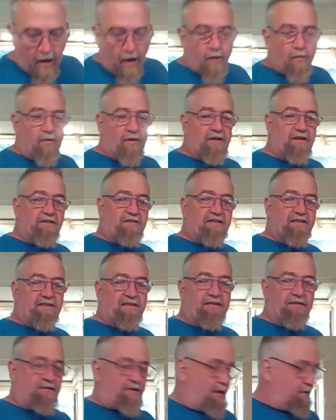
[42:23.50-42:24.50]
Well, you're just
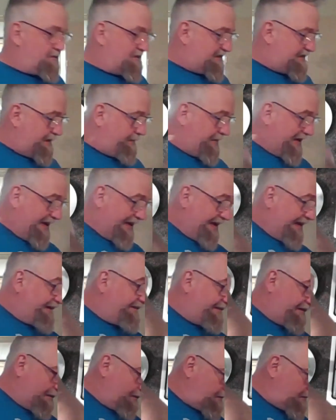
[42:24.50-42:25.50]
in time to see me
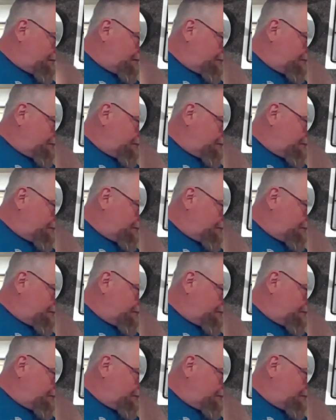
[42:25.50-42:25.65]
eat it.